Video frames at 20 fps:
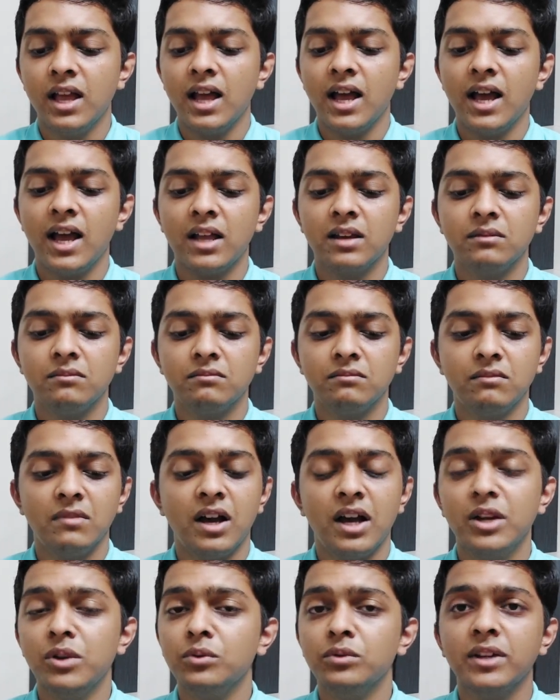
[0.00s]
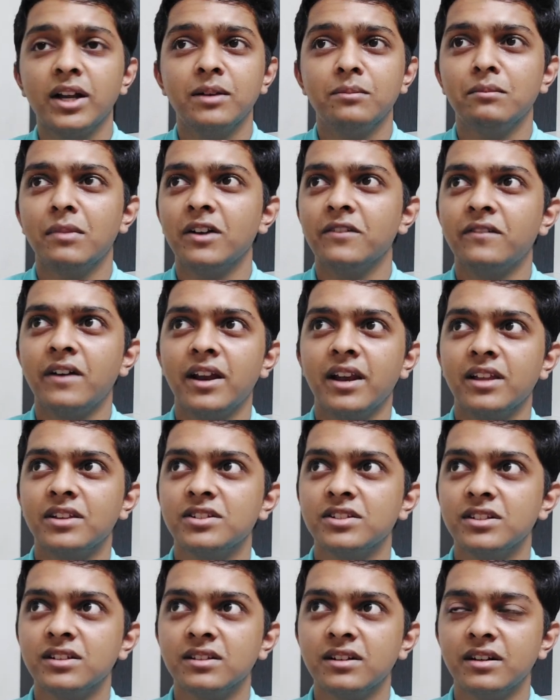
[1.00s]
And I know that my
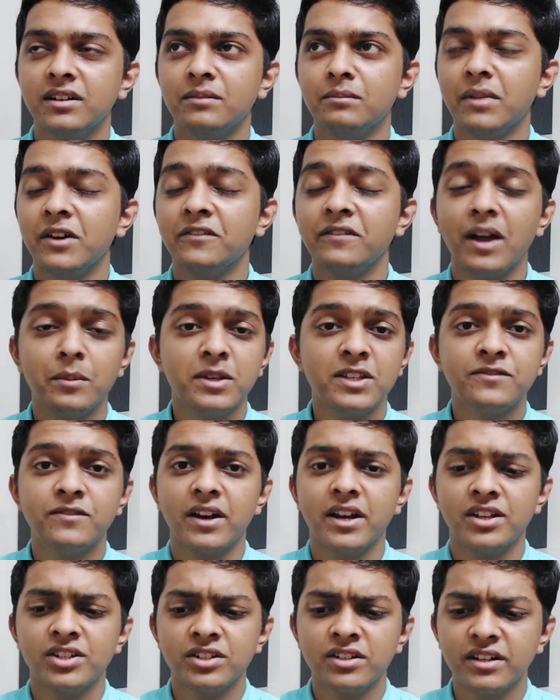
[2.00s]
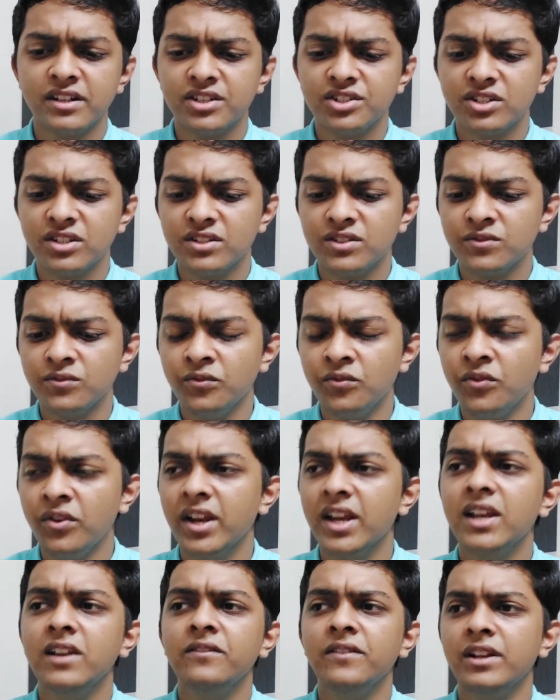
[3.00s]
family's financial condition is
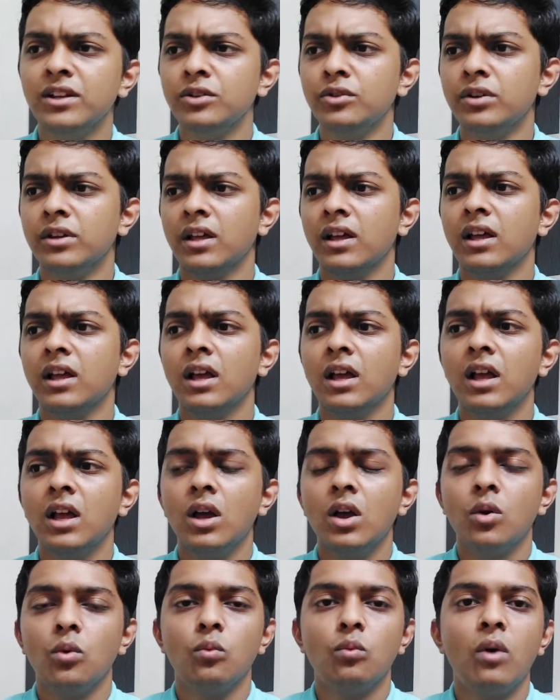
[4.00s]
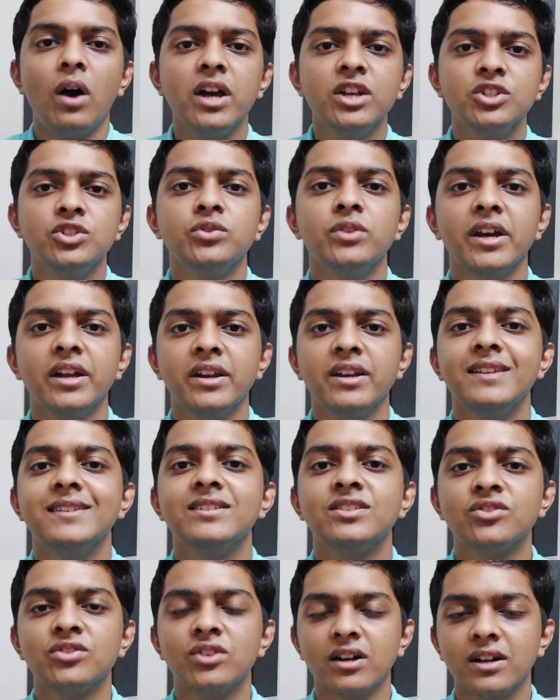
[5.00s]
very, very good. Why should I really
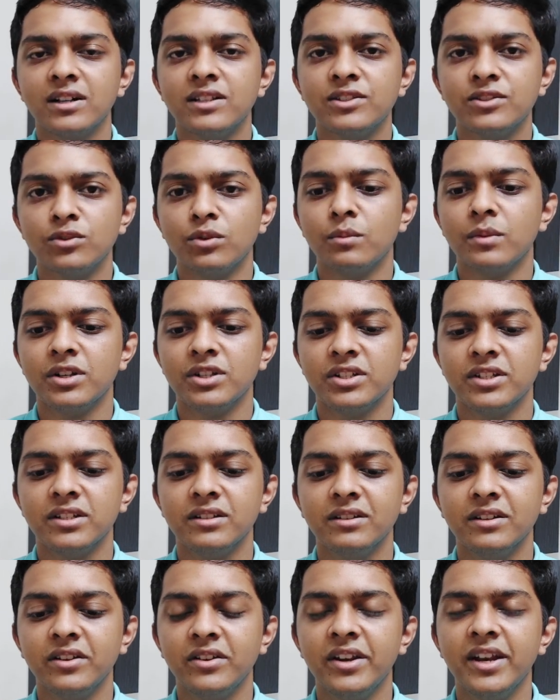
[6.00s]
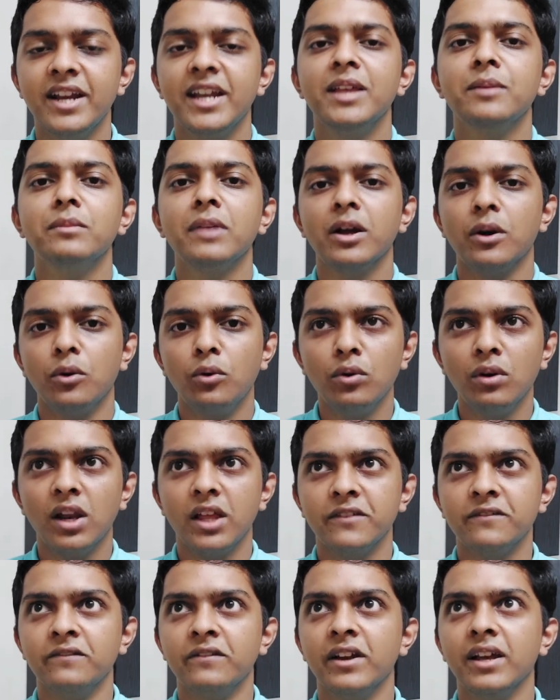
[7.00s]
struggle so much in creating my own
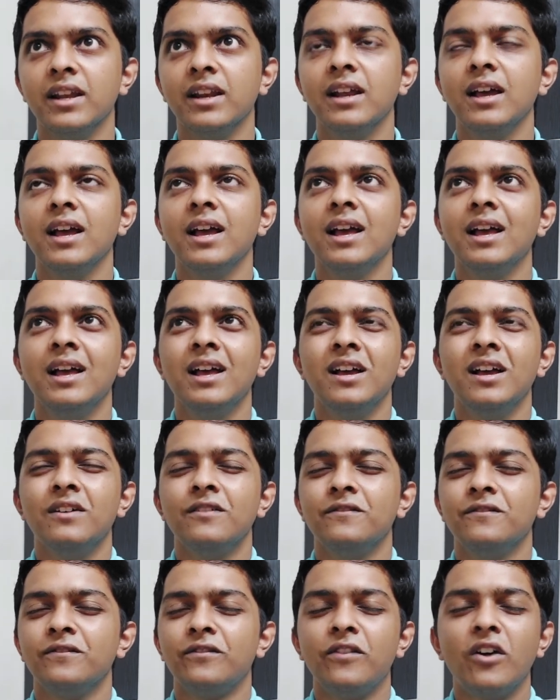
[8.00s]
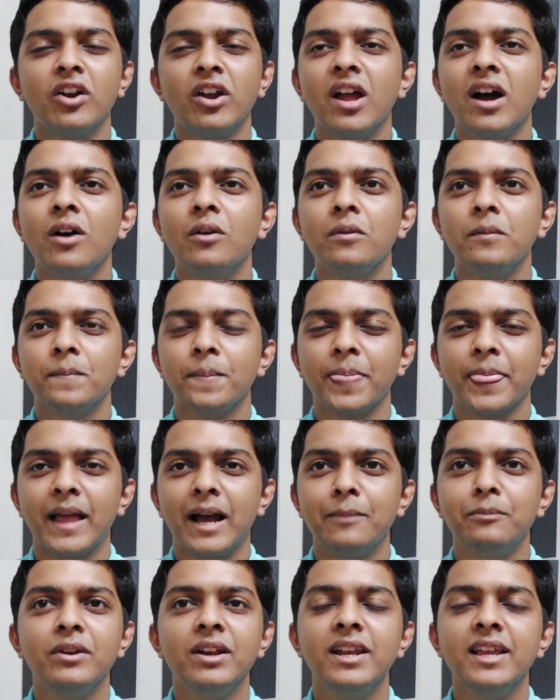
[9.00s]
life, where for now
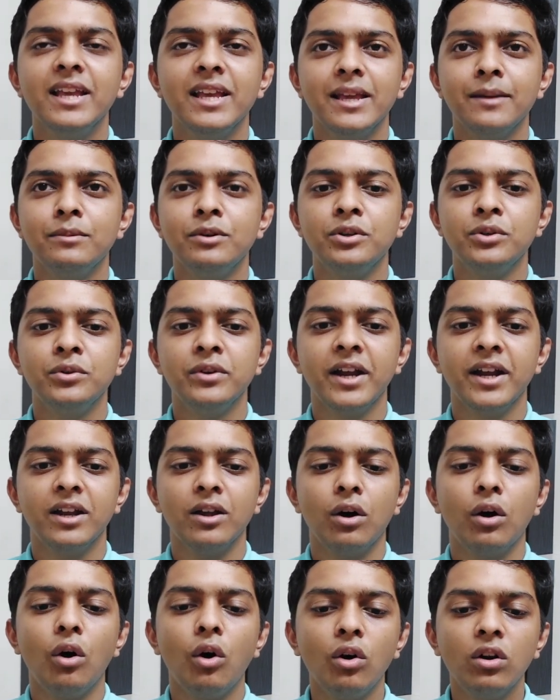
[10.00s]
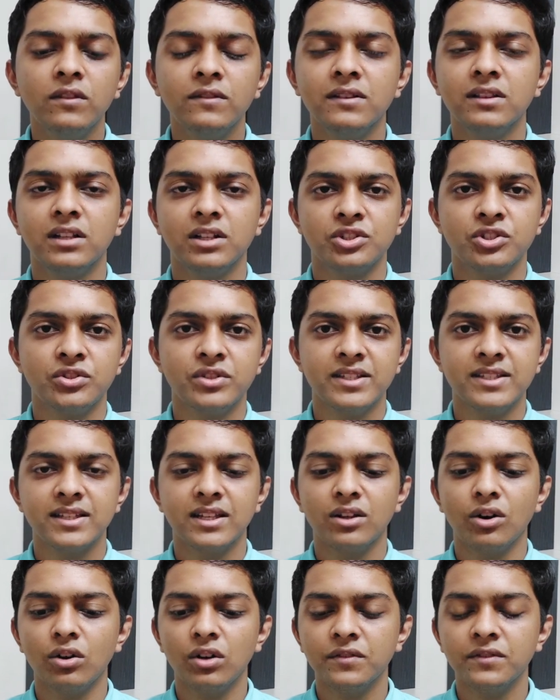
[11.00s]
I'm really able to get all of the luxuries
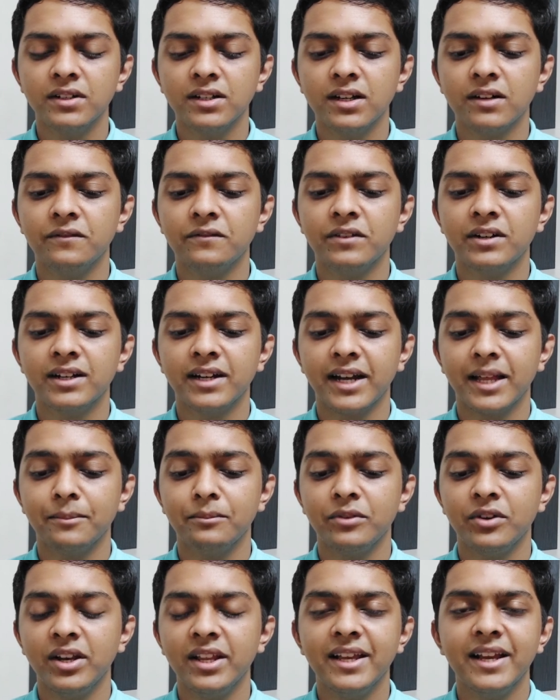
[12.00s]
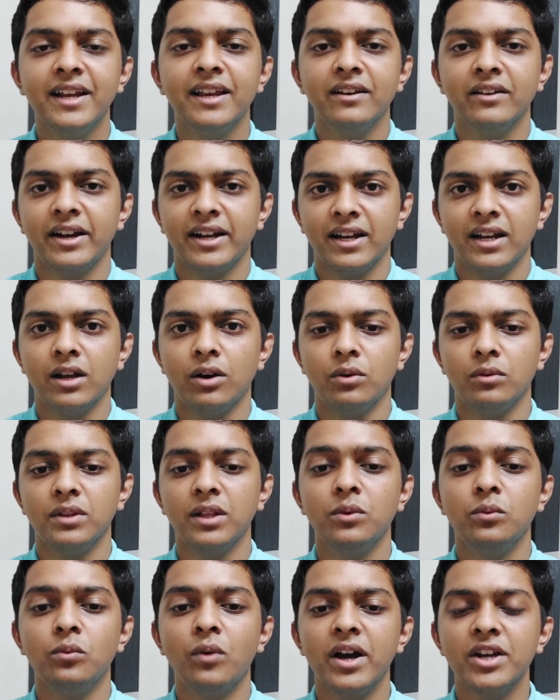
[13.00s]
and all of the comfort that I'm really getting right now?
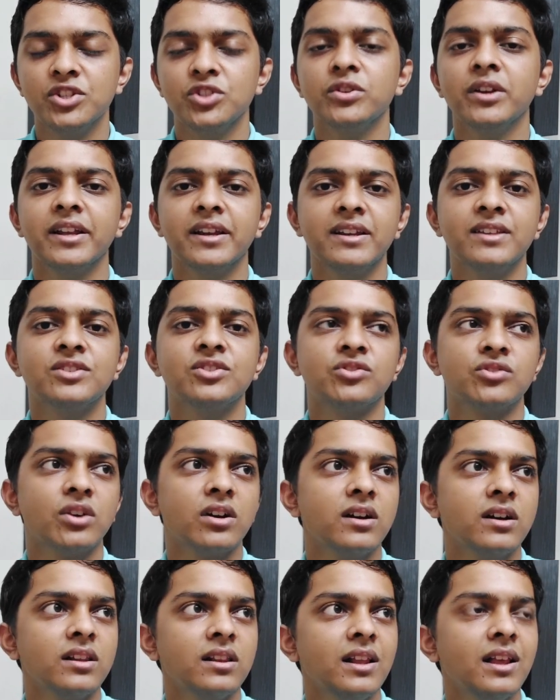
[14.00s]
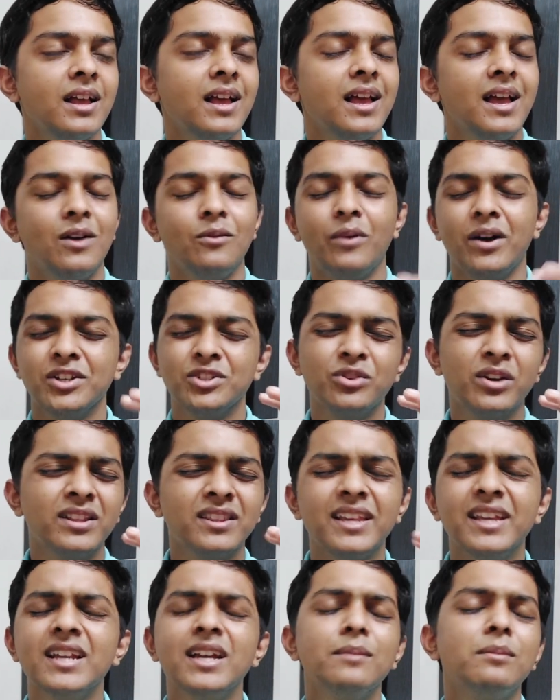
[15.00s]
Then why should I really struggle? Why should I
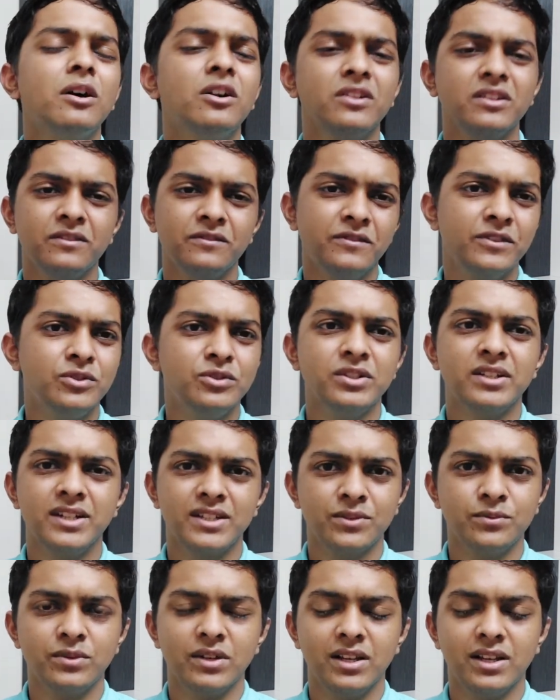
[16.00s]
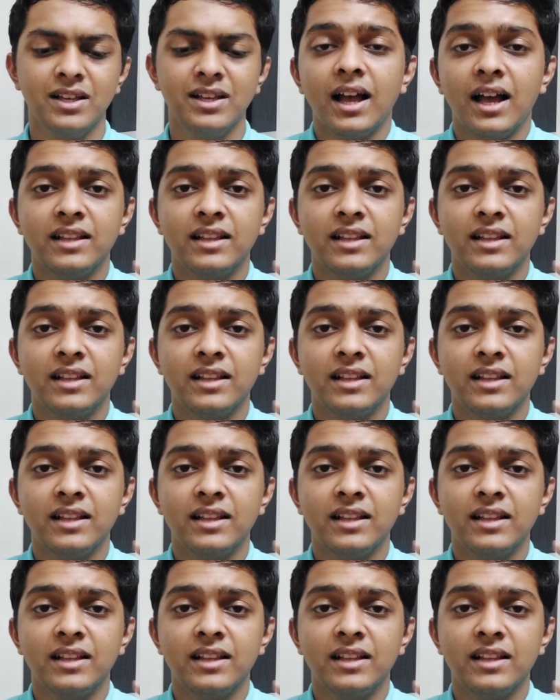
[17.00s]
think about in future as well?